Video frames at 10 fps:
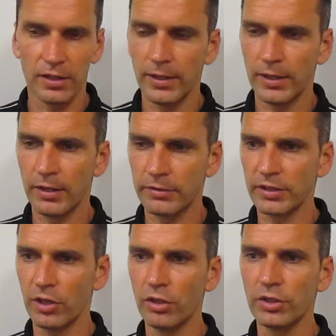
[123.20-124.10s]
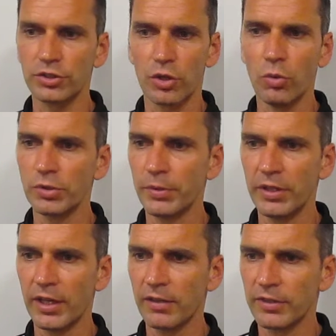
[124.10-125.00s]
Uh, I think the hunger's always been
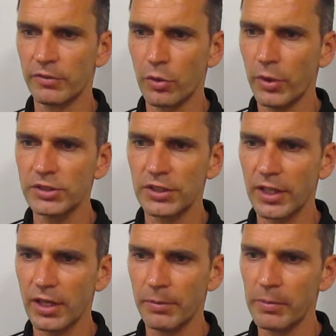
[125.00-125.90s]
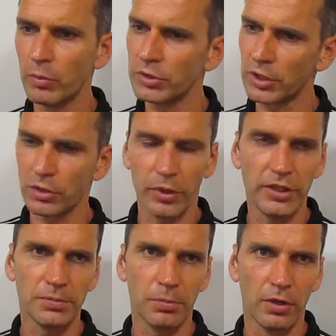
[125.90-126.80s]
there. I've never questioned that, maybe once or
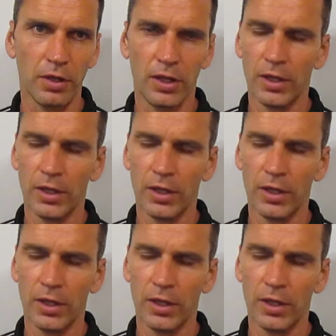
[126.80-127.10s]
twice, but